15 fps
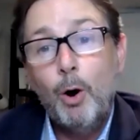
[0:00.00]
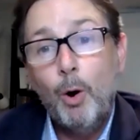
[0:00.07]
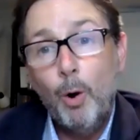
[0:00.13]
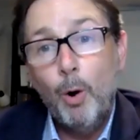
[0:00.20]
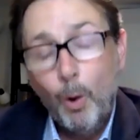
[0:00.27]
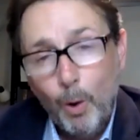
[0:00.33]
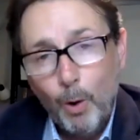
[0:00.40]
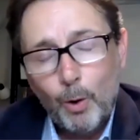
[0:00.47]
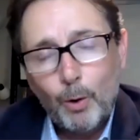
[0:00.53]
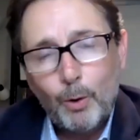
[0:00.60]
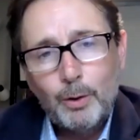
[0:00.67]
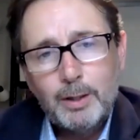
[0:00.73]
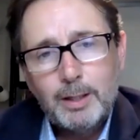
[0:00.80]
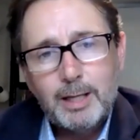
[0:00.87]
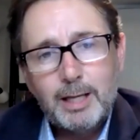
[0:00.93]

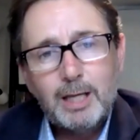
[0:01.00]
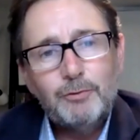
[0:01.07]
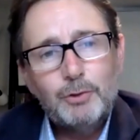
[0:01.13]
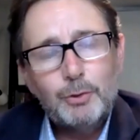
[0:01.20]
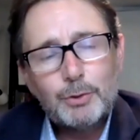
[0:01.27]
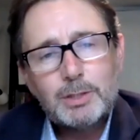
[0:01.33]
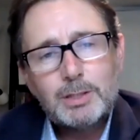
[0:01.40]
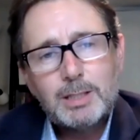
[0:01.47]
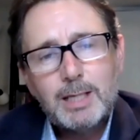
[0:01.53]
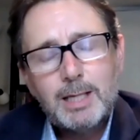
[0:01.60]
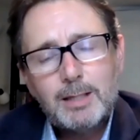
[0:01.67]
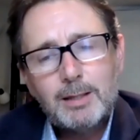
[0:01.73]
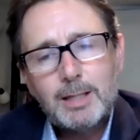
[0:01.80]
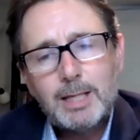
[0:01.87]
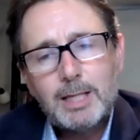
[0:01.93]
Or if you're
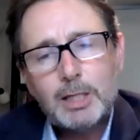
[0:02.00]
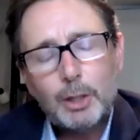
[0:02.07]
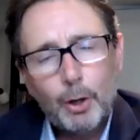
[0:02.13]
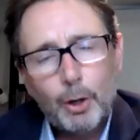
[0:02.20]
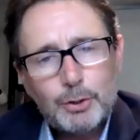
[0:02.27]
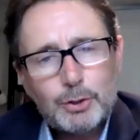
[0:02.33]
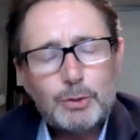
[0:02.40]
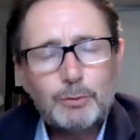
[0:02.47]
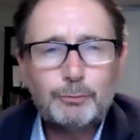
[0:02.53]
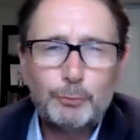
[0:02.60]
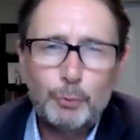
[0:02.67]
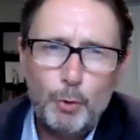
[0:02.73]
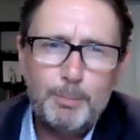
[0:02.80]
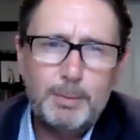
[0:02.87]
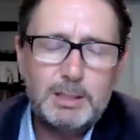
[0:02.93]
seeing the cost of
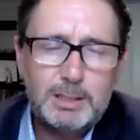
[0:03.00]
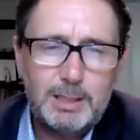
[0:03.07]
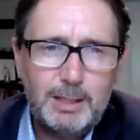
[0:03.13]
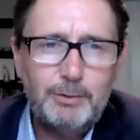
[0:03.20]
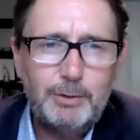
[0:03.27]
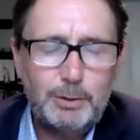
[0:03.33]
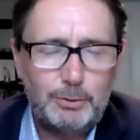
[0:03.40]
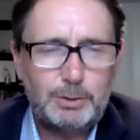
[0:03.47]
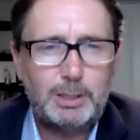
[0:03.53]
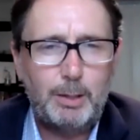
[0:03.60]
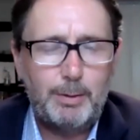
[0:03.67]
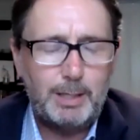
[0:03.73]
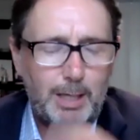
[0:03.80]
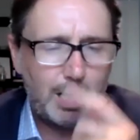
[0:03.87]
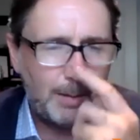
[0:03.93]
raw materials
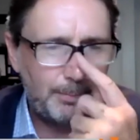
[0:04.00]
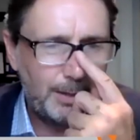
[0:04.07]
going up,